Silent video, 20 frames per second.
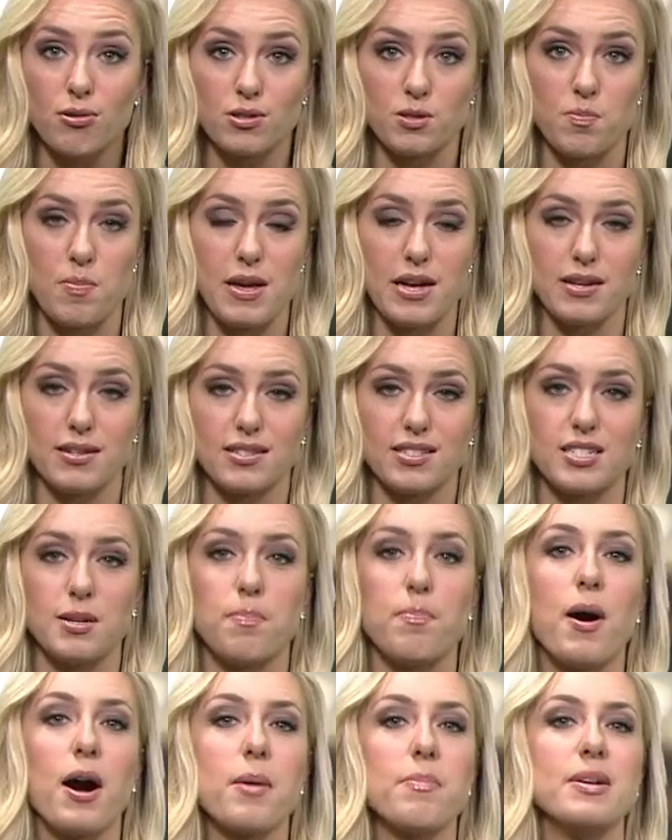those bills,
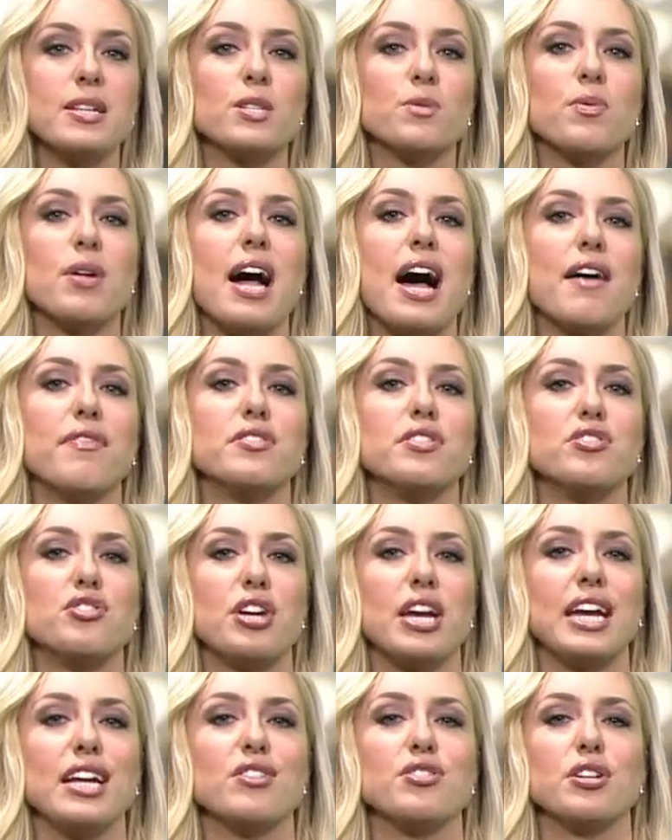departments will have to
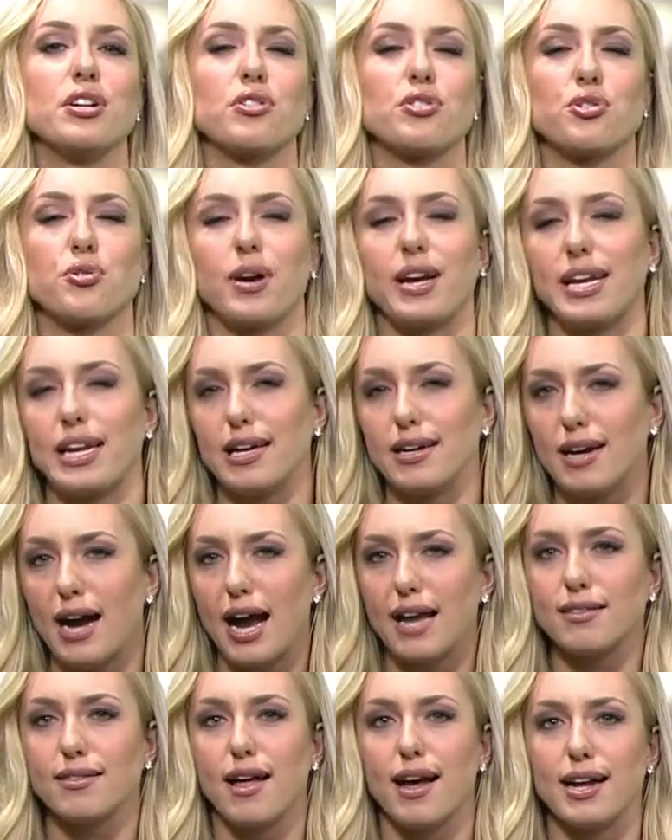change their training
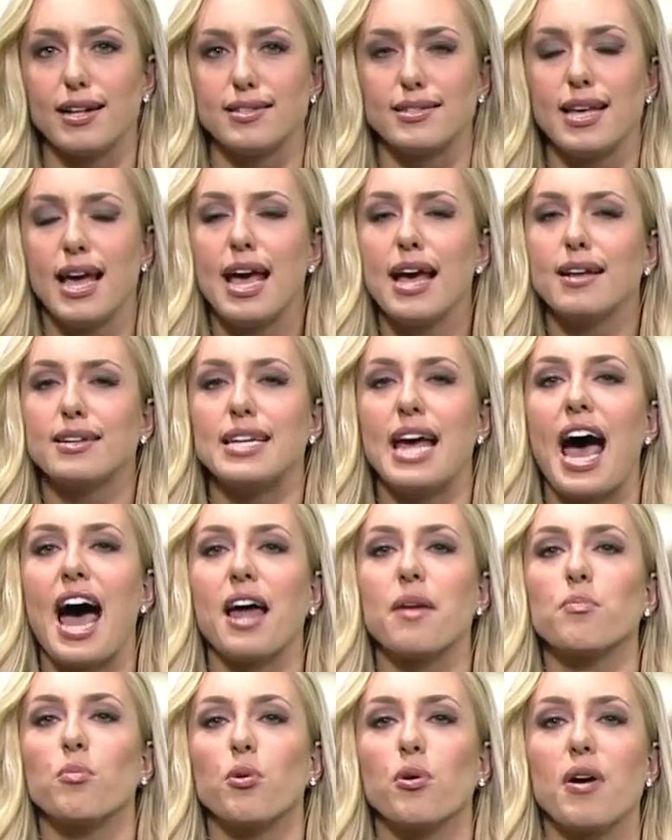guidelines to
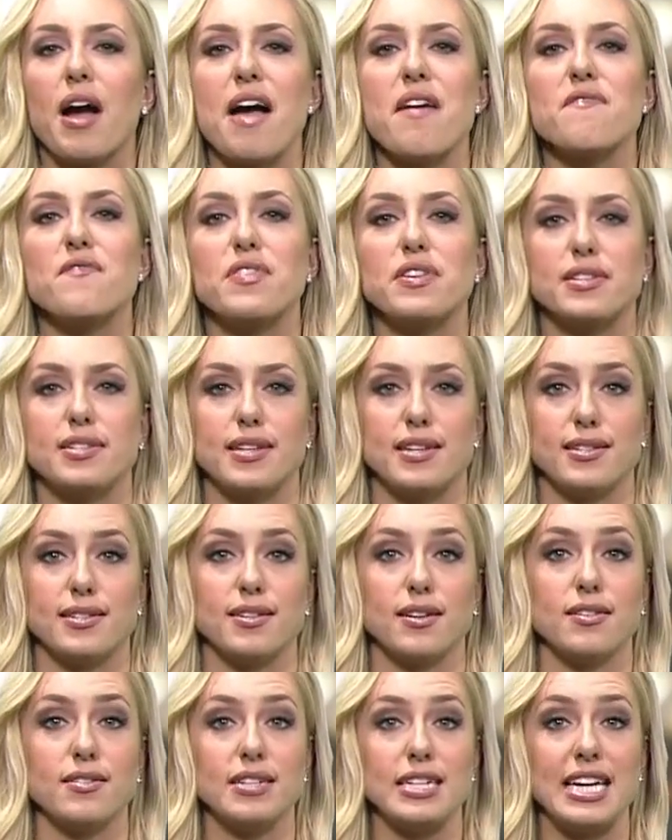add more
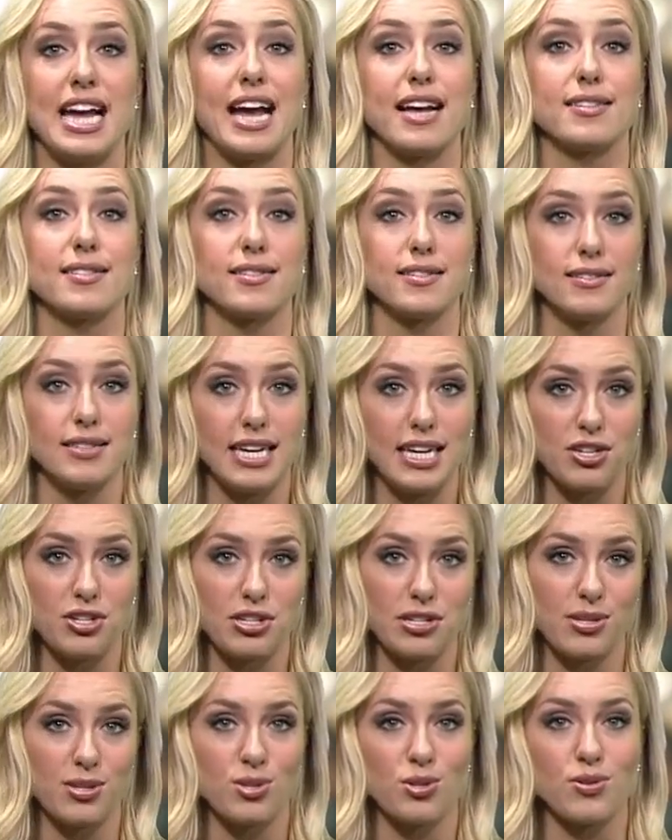emphasis on de
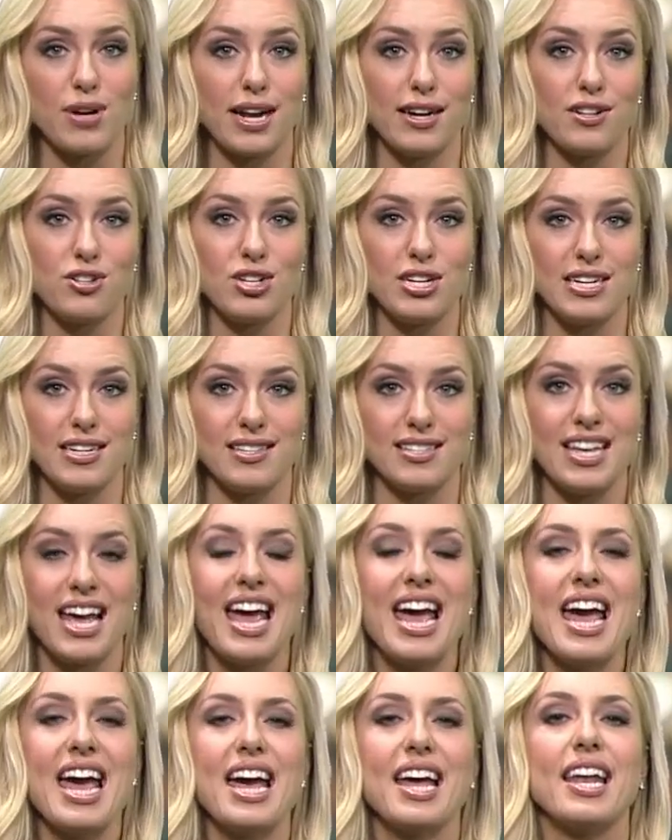escalation strategies.
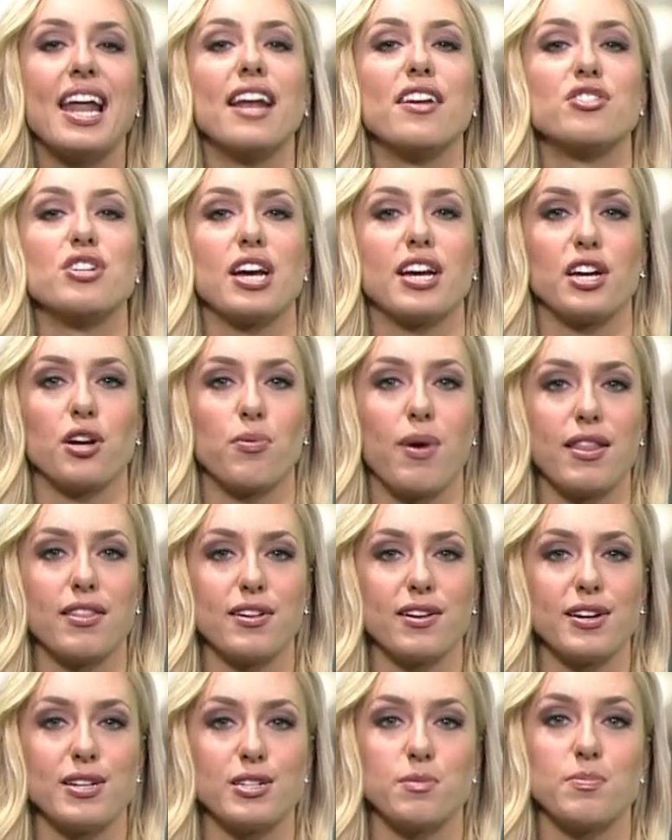Now to check your
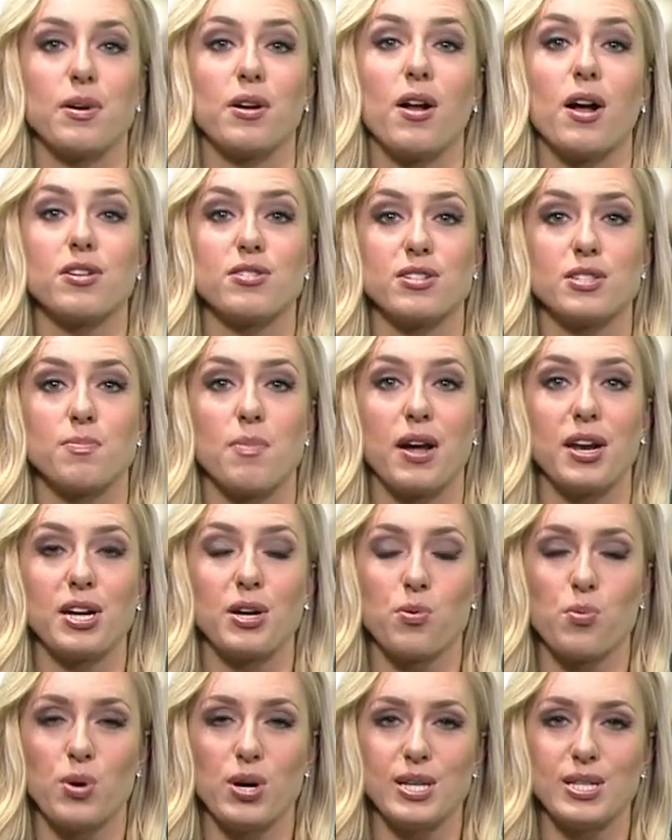weather, here's meteorologist
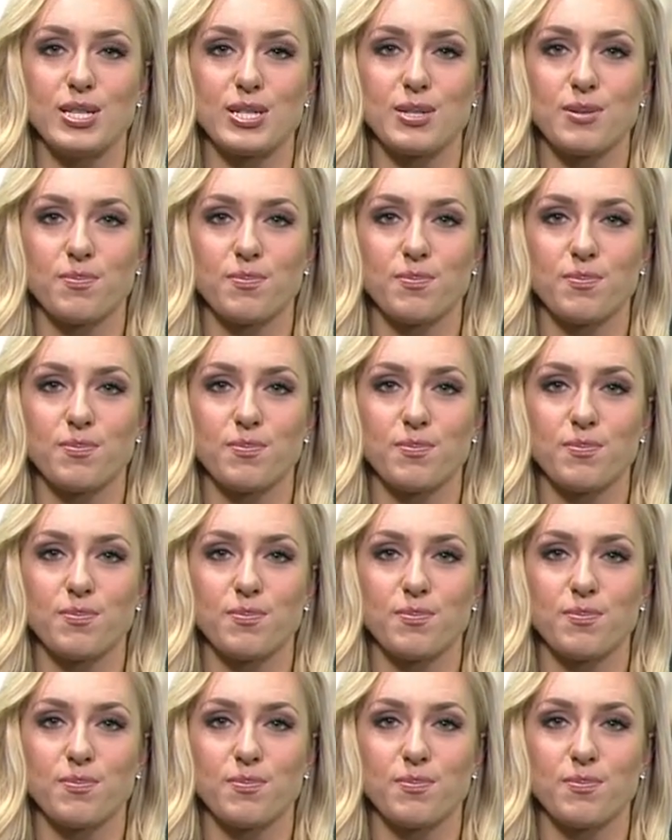Monica Woods.